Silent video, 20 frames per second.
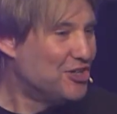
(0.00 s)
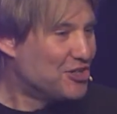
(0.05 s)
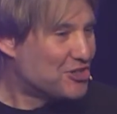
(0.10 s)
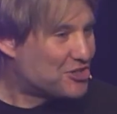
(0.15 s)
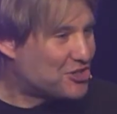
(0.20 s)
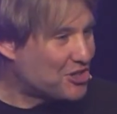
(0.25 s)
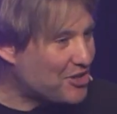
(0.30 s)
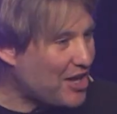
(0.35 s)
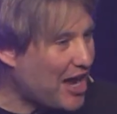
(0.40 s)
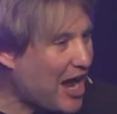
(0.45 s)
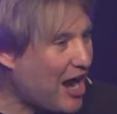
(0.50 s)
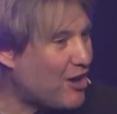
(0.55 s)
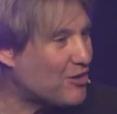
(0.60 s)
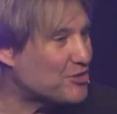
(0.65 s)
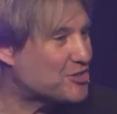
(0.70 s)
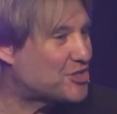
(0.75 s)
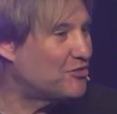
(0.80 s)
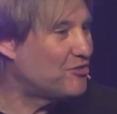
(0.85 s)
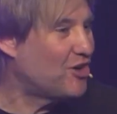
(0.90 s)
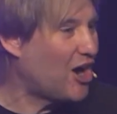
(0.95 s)
to the
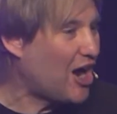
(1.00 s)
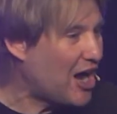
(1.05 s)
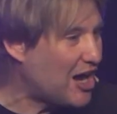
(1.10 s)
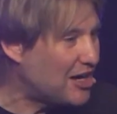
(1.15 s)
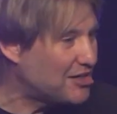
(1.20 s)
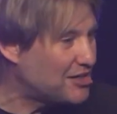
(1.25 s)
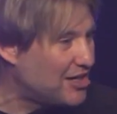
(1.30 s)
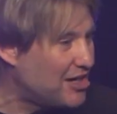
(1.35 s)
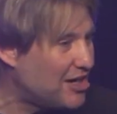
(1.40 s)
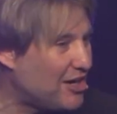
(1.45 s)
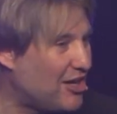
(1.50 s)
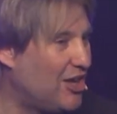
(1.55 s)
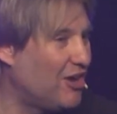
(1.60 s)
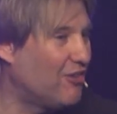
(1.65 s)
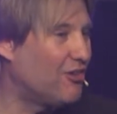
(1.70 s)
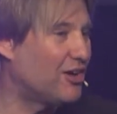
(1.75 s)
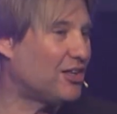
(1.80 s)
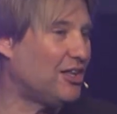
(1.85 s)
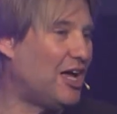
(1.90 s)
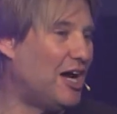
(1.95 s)
house of God here
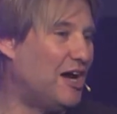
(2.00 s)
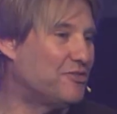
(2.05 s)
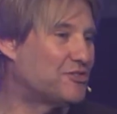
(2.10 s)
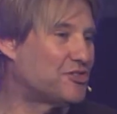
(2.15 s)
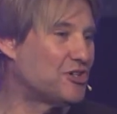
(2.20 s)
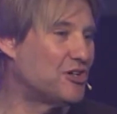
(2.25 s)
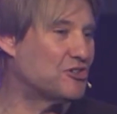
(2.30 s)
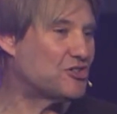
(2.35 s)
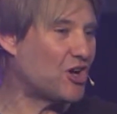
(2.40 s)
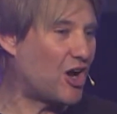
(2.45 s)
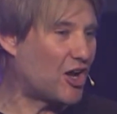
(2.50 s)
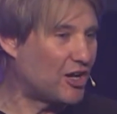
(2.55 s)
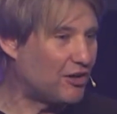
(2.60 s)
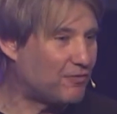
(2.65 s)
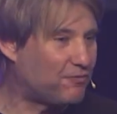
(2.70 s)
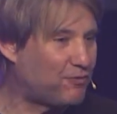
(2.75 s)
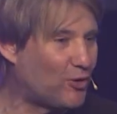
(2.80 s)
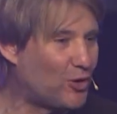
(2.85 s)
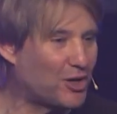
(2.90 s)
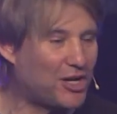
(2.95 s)
at Life Church on our
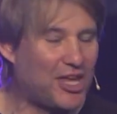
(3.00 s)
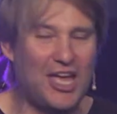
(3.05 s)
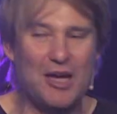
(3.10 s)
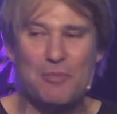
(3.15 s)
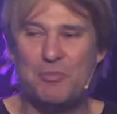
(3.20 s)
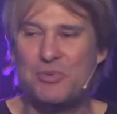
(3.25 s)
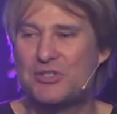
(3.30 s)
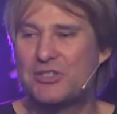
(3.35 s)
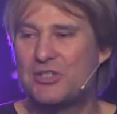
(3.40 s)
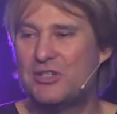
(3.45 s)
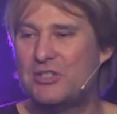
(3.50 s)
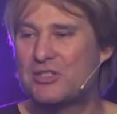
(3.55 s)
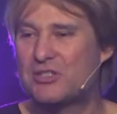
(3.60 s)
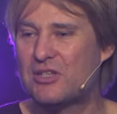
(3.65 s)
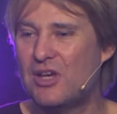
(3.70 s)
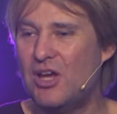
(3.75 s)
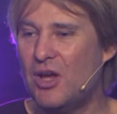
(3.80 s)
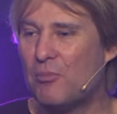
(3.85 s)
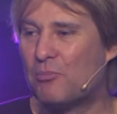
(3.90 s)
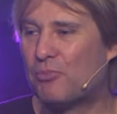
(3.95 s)
4 campuses,
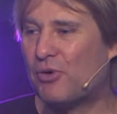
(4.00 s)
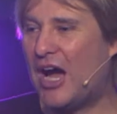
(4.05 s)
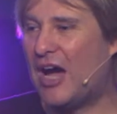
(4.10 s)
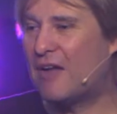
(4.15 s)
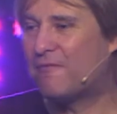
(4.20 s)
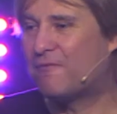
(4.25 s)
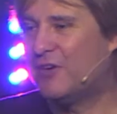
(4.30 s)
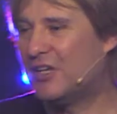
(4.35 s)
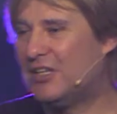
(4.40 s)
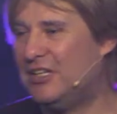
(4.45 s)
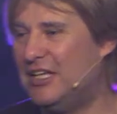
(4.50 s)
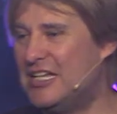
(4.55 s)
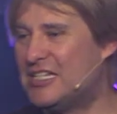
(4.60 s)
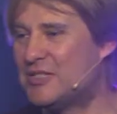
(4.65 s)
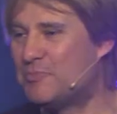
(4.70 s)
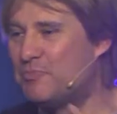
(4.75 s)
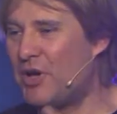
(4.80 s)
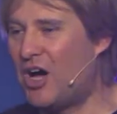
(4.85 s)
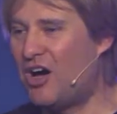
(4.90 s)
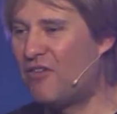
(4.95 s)
Bradford, Leeds,
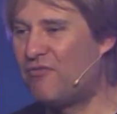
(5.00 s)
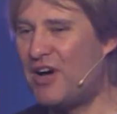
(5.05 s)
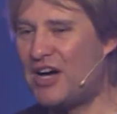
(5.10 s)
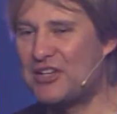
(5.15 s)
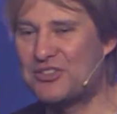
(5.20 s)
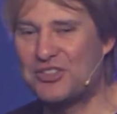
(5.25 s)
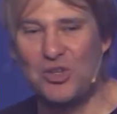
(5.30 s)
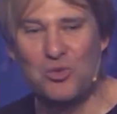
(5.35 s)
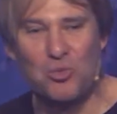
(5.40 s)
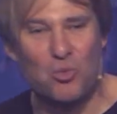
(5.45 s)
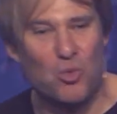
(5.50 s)
Belfast, and